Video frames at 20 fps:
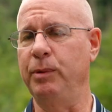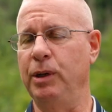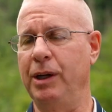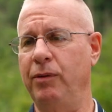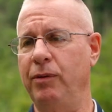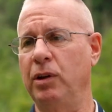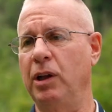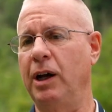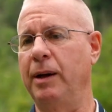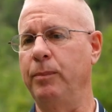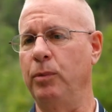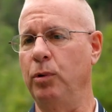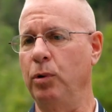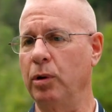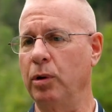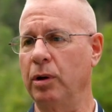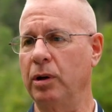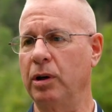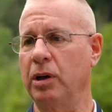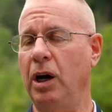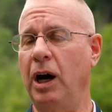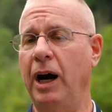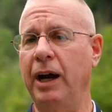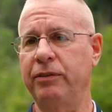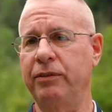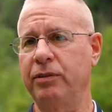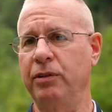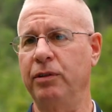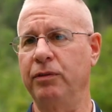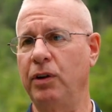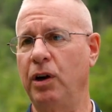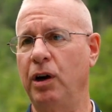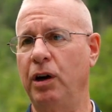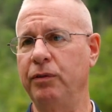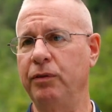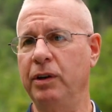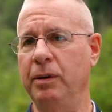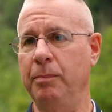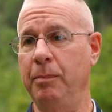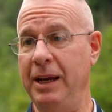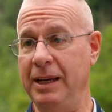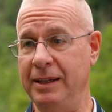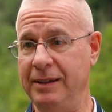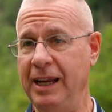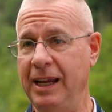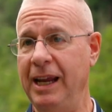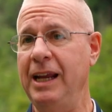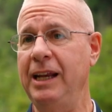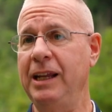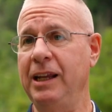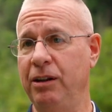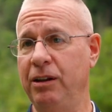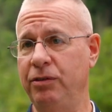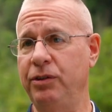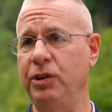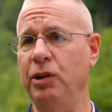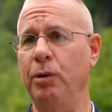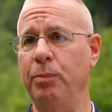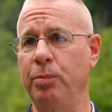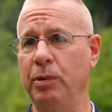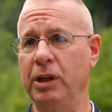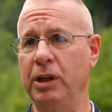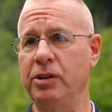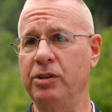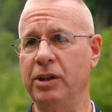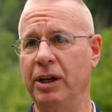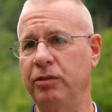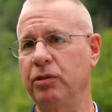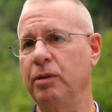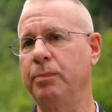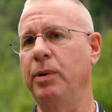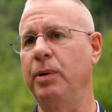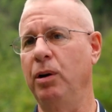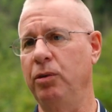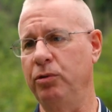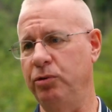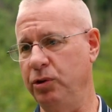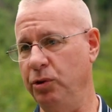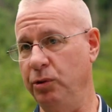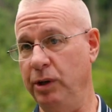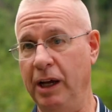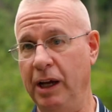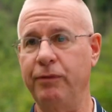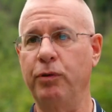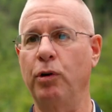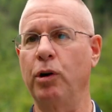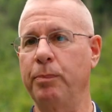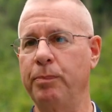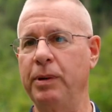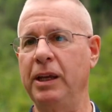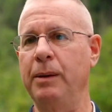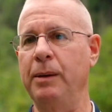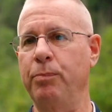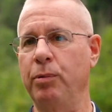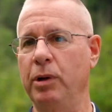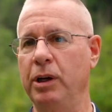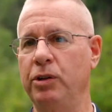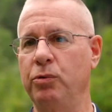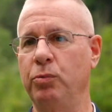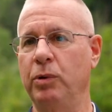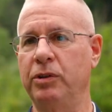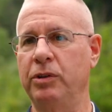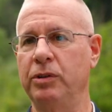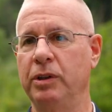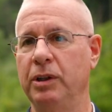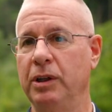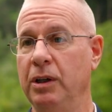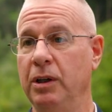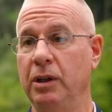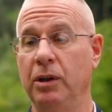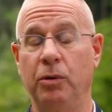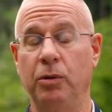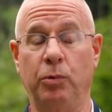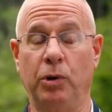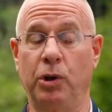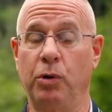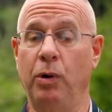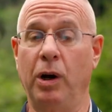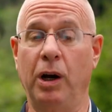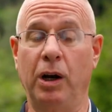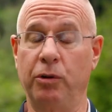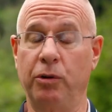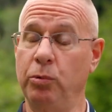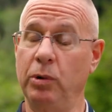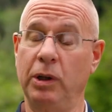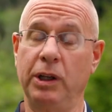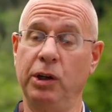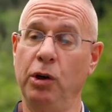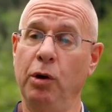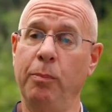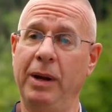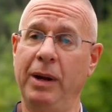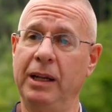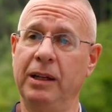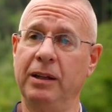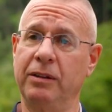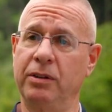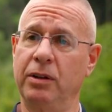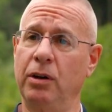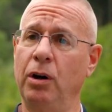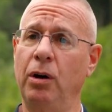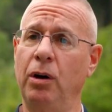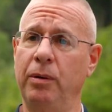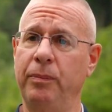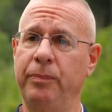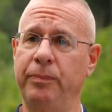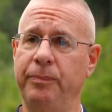you have a lot more costs involved in maintaining a steel bridge as opposed to an FRP bridge, which requires really no maintenance at all.